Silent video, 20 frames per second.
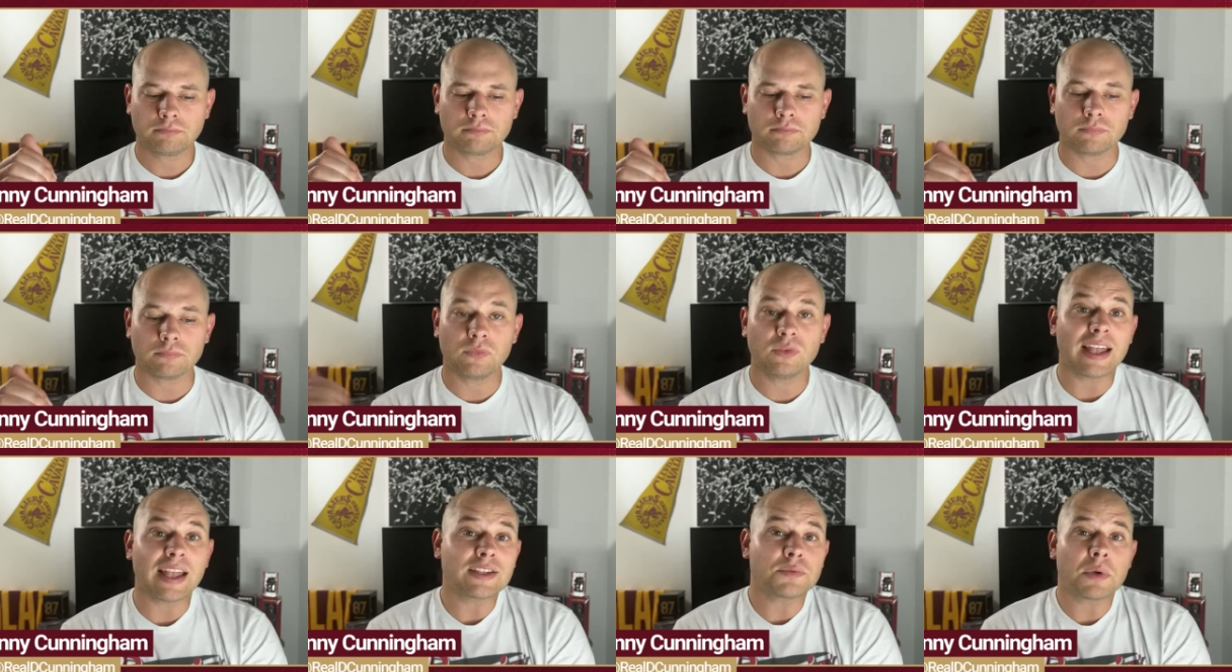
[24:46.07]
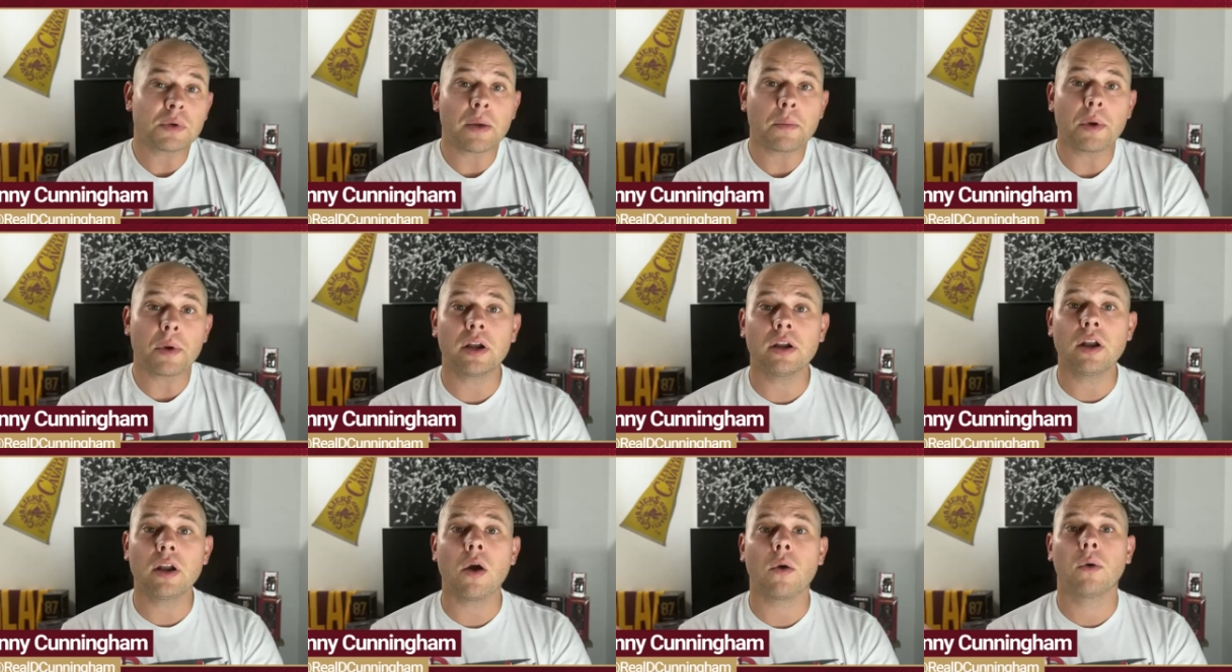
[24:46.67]
That's what I want to
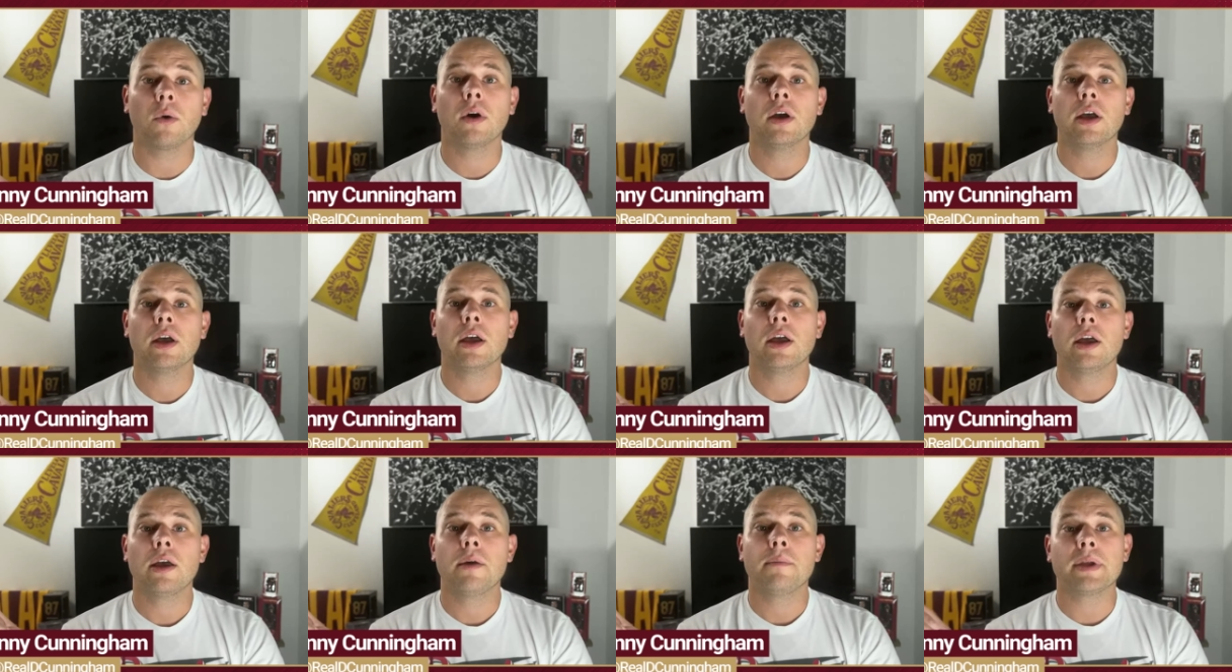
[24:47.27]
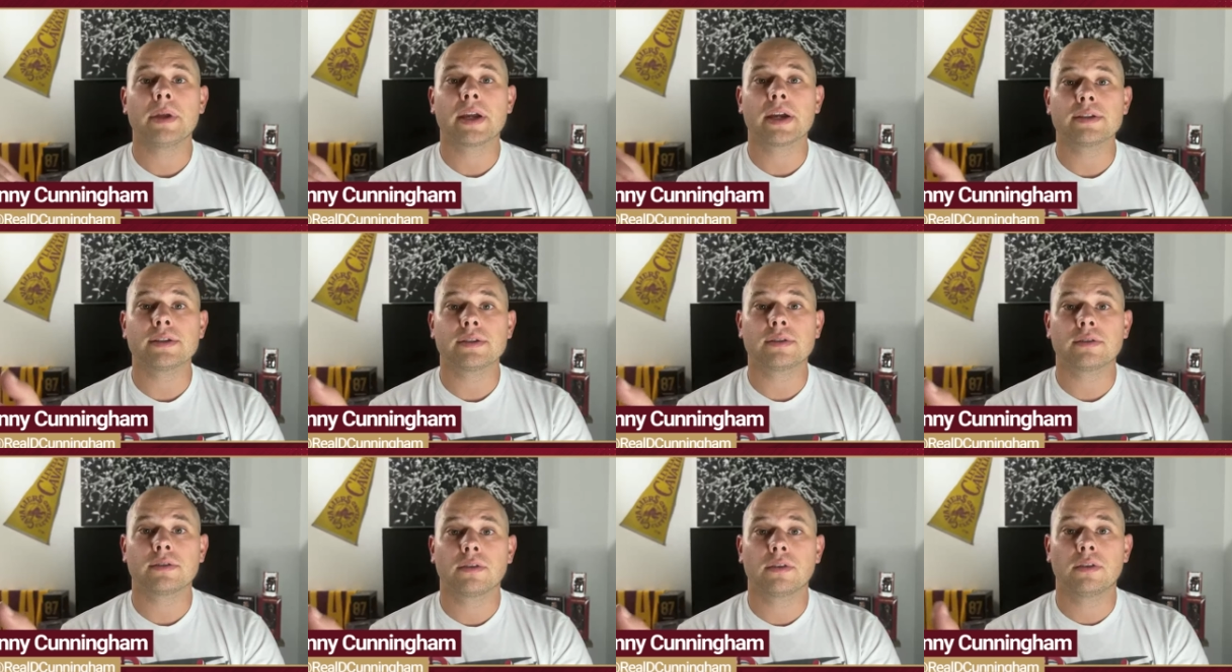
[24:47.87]
know.
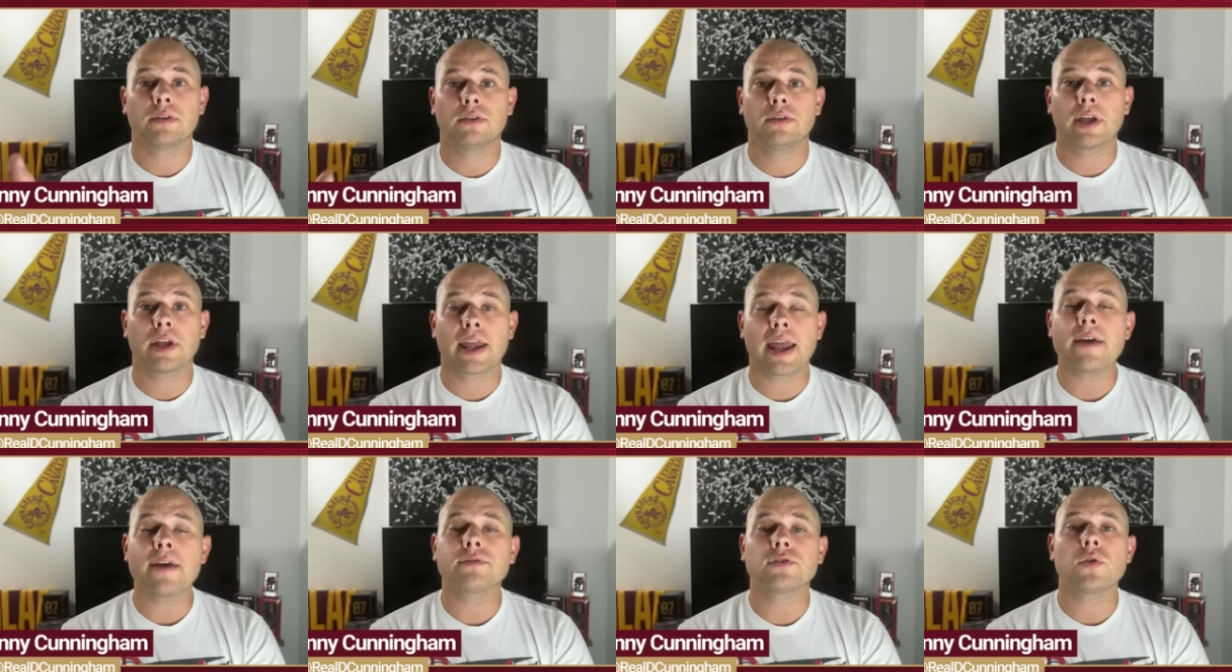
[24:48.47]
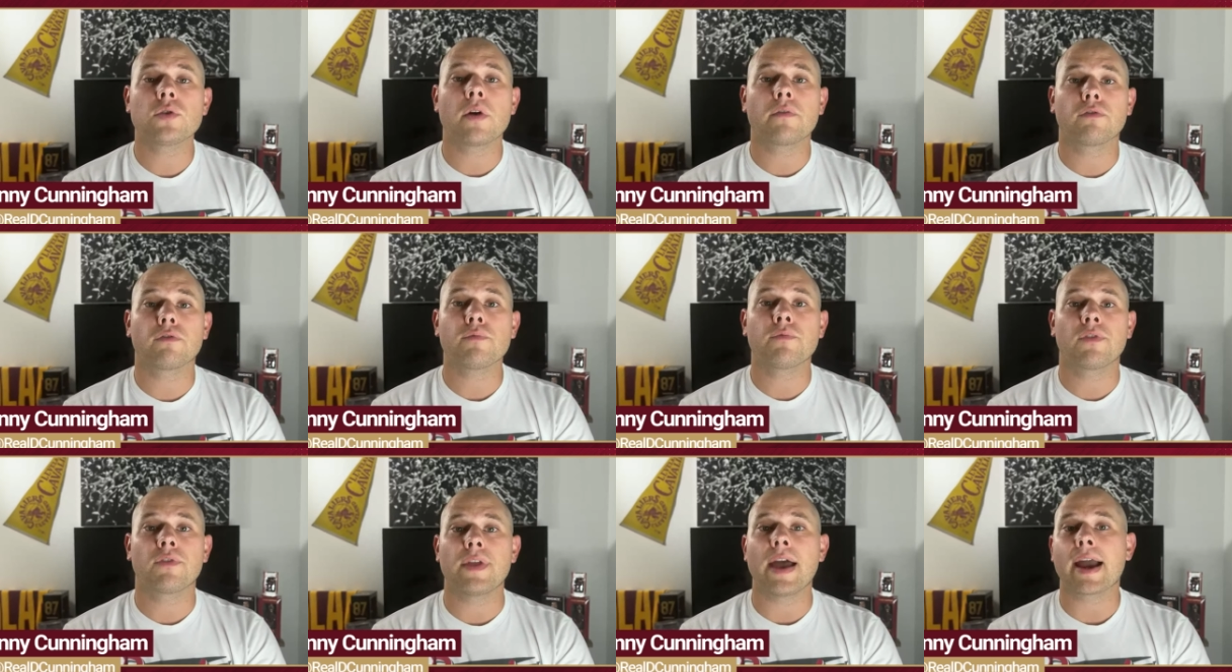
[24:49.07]
Because the Cavs do have room
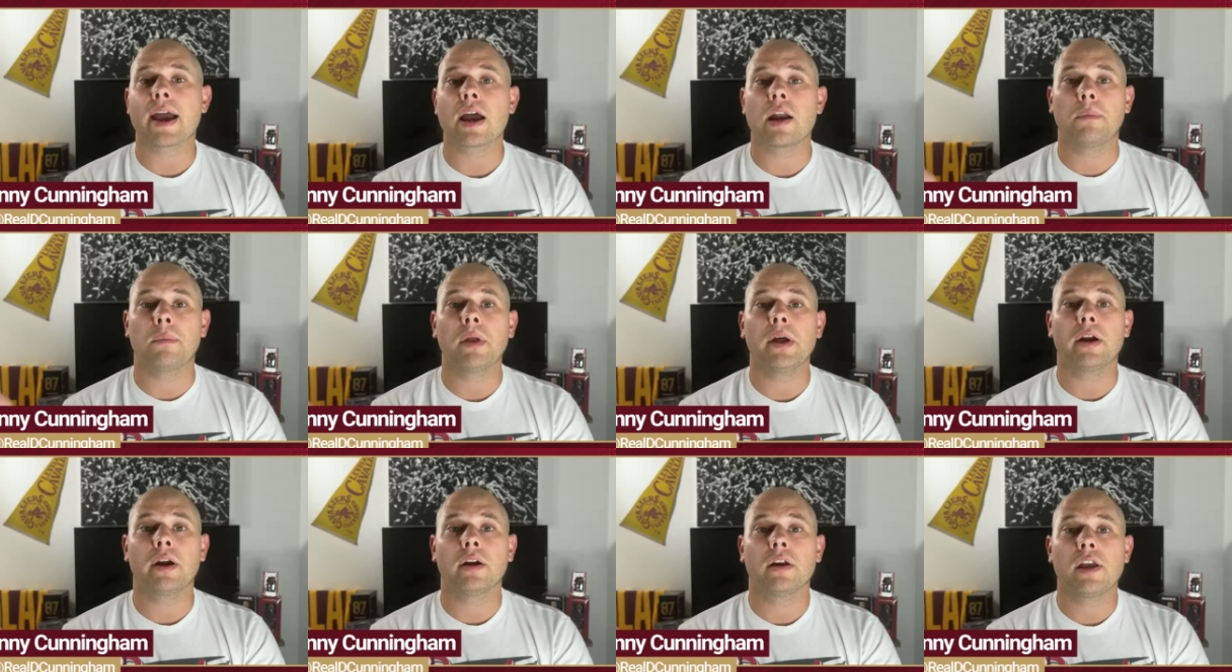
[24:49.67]
for that kind of player.